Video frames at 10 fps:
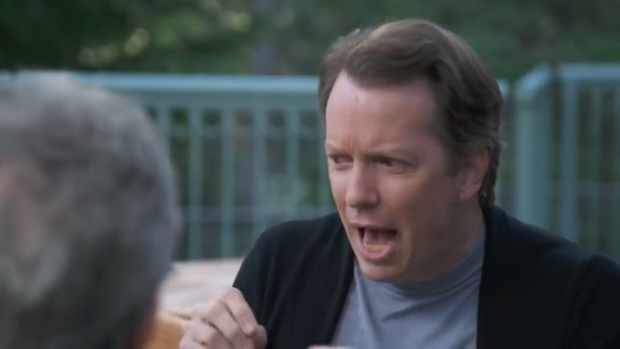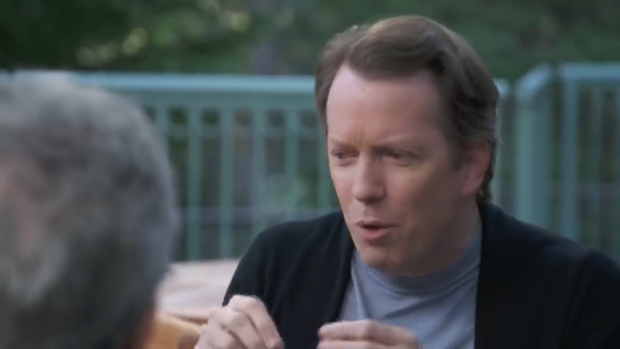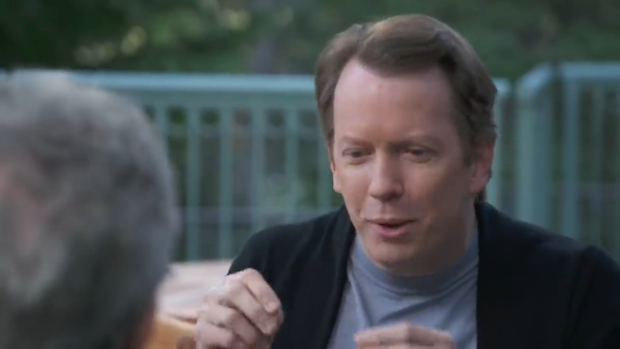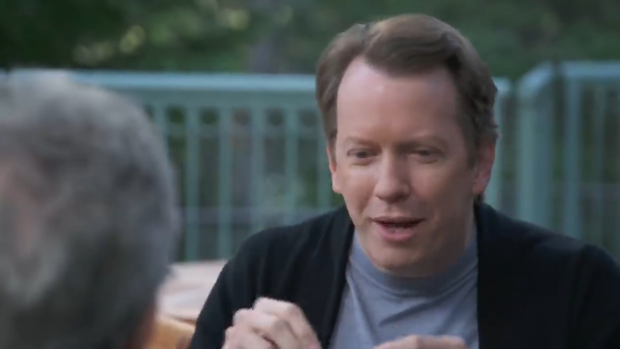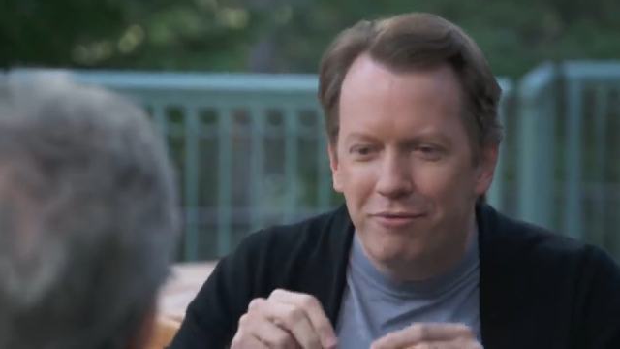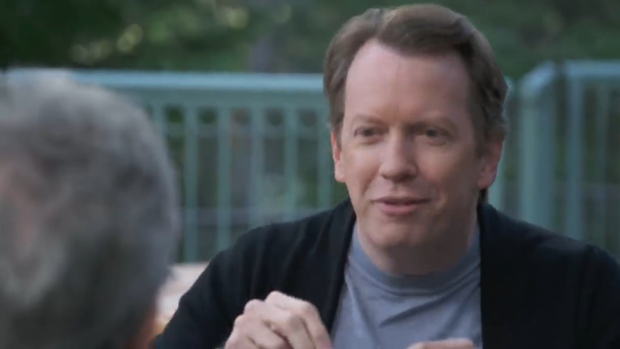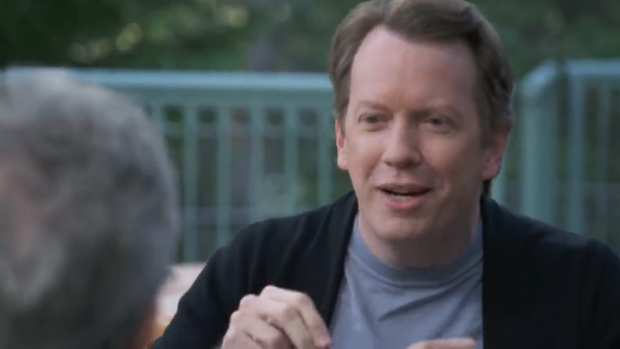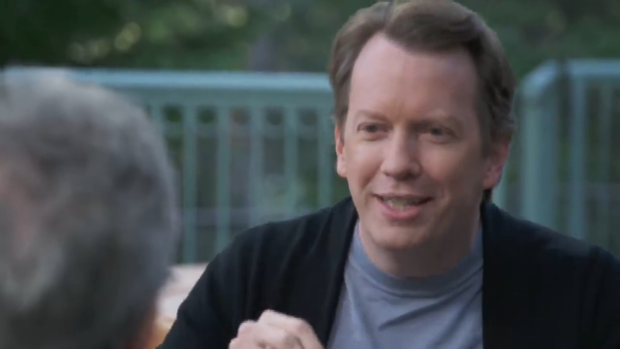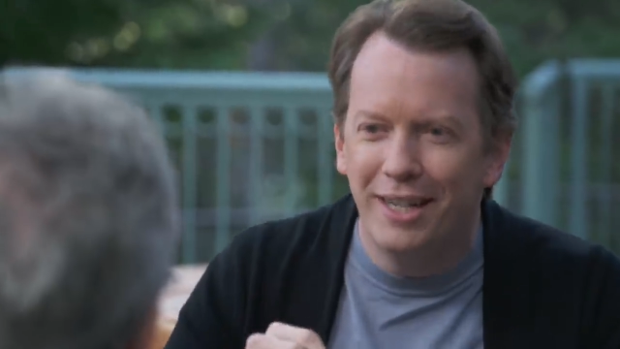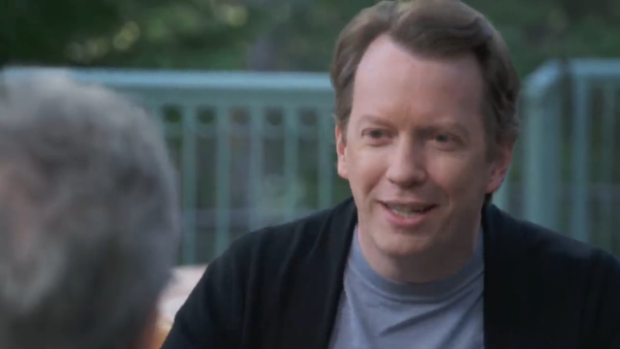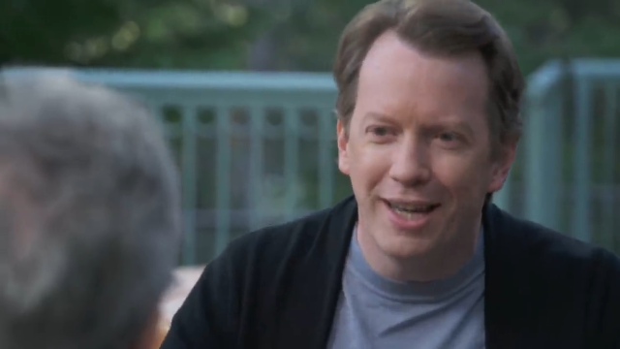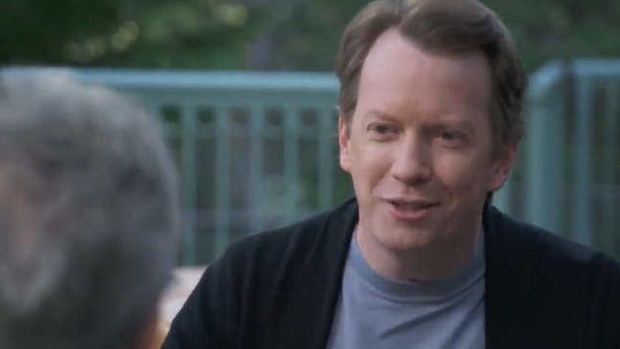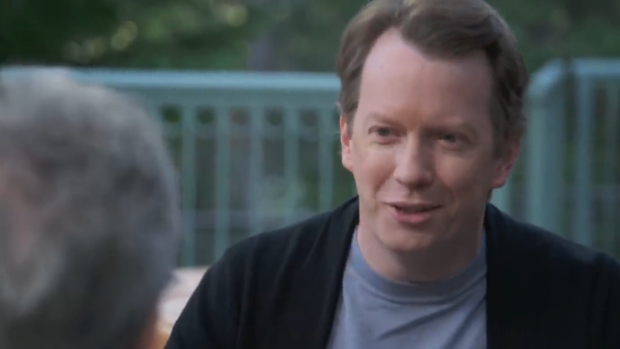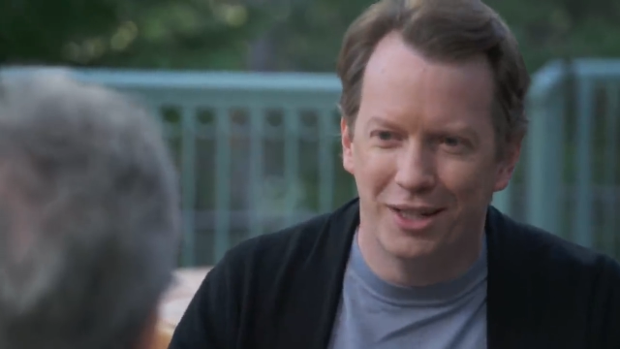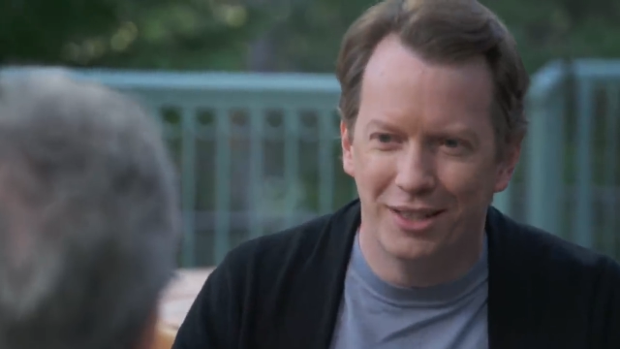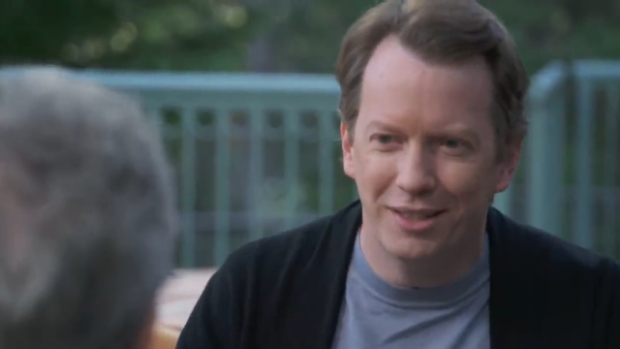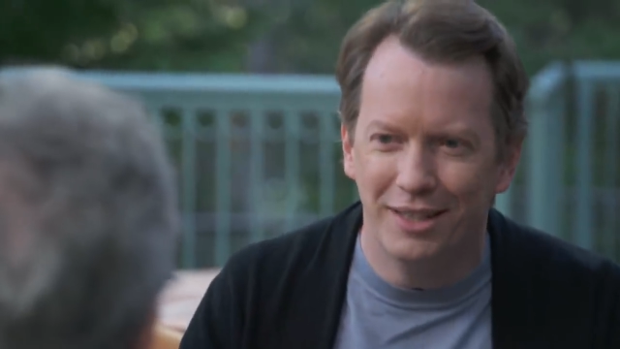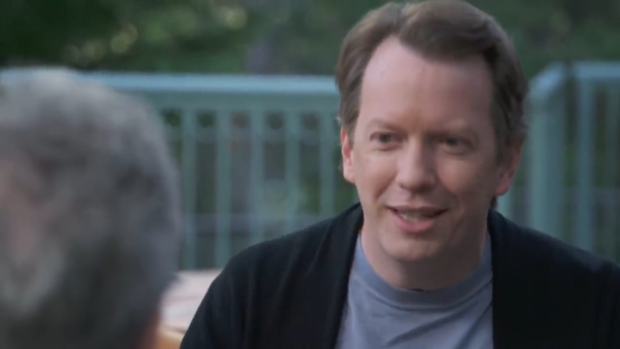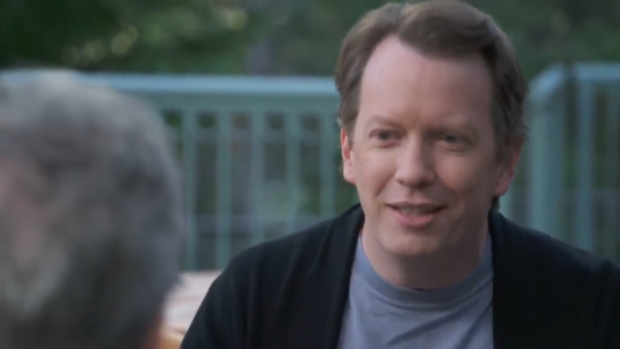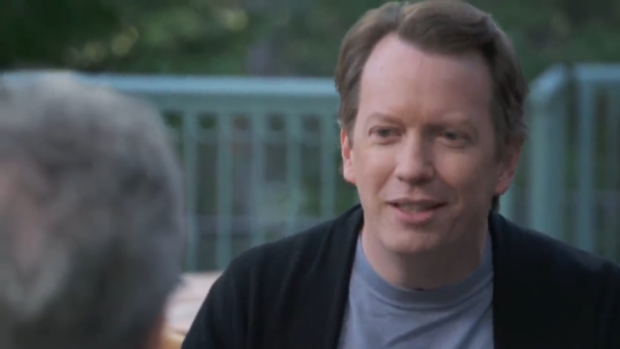how would I find an electron
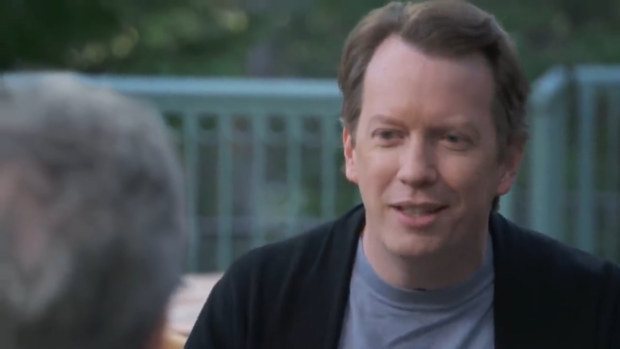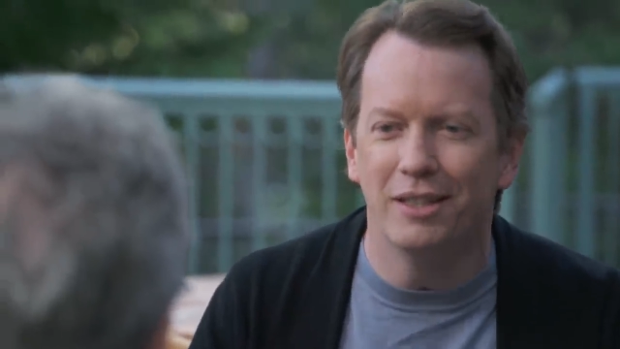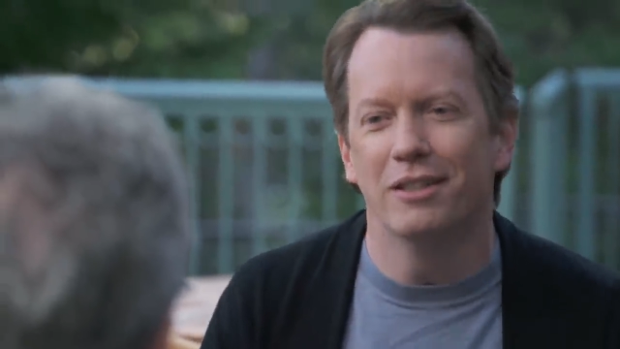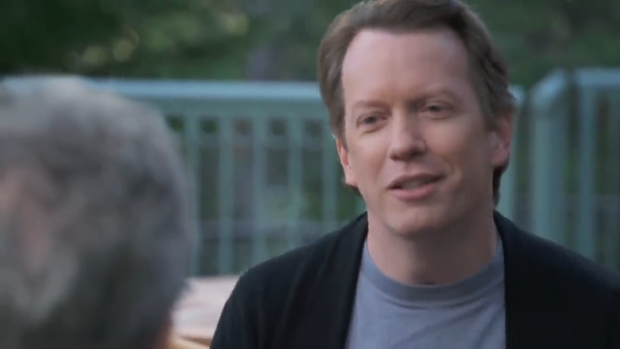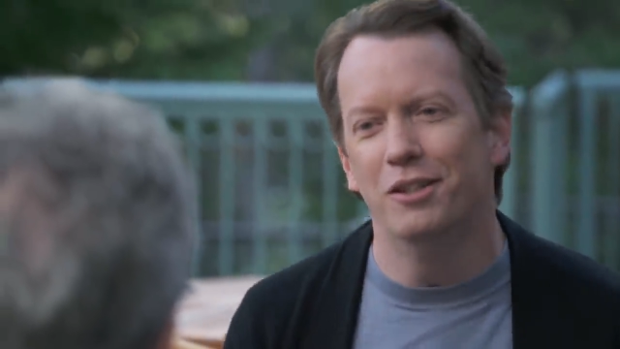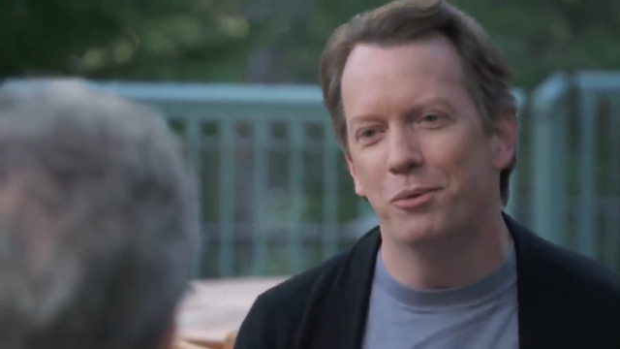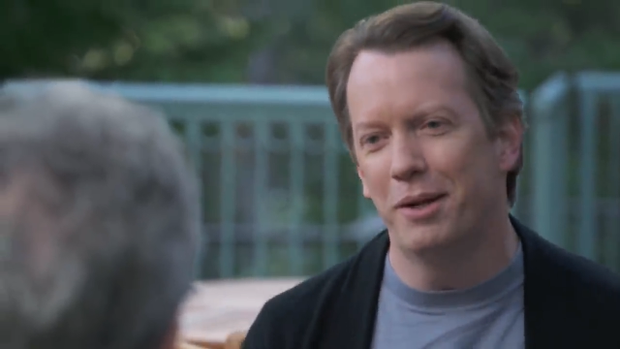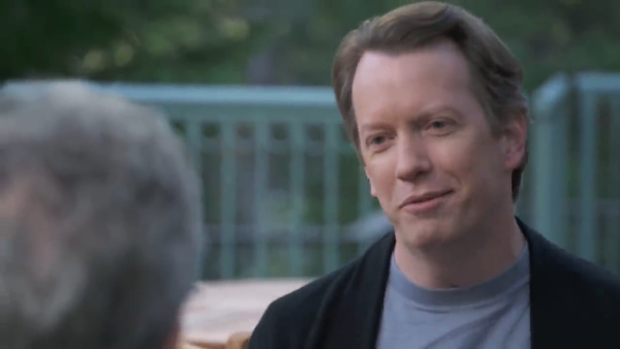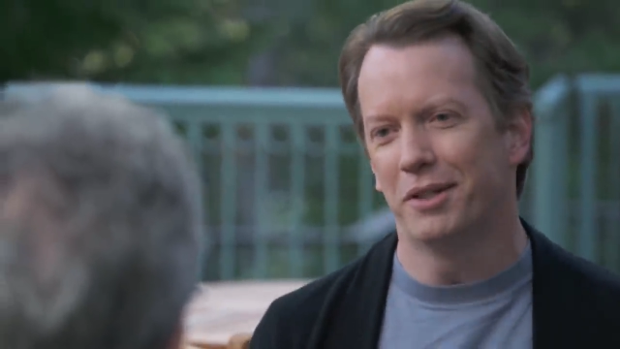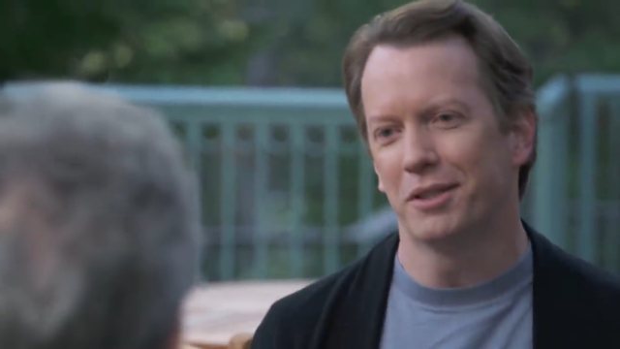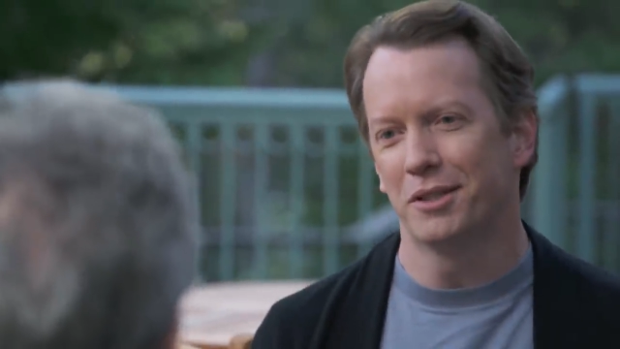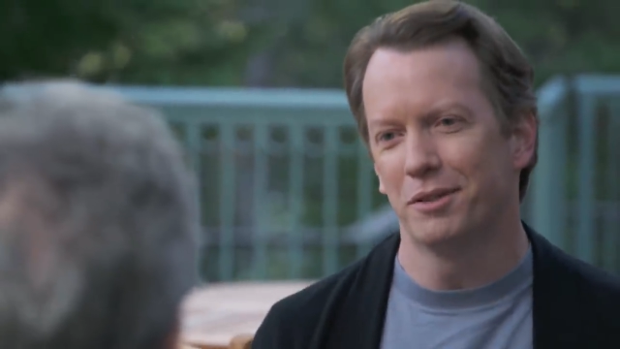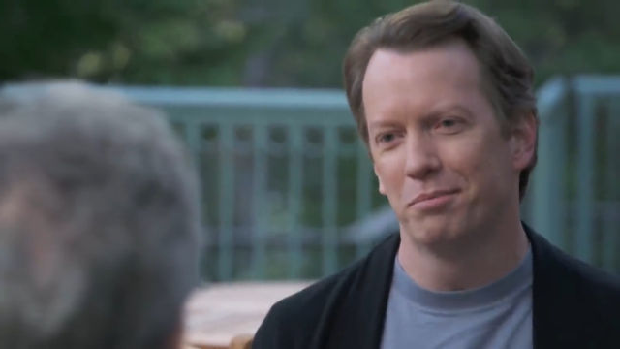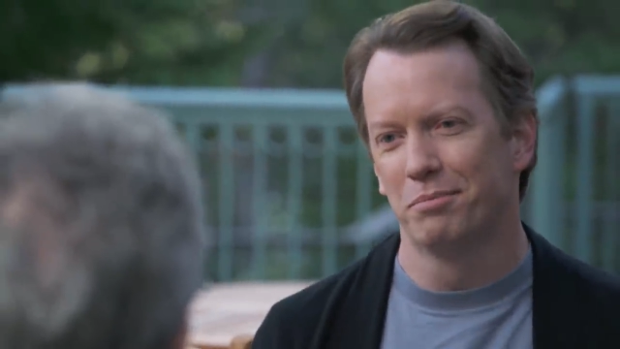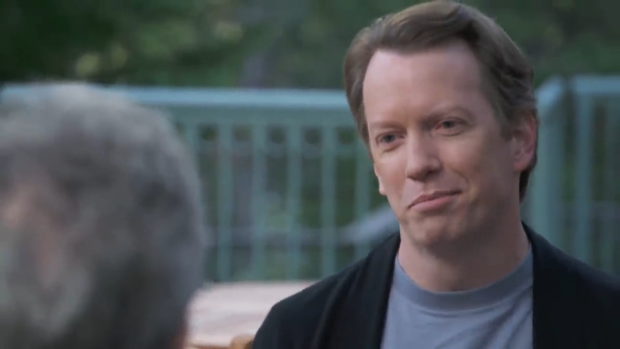hidden here in the wave function?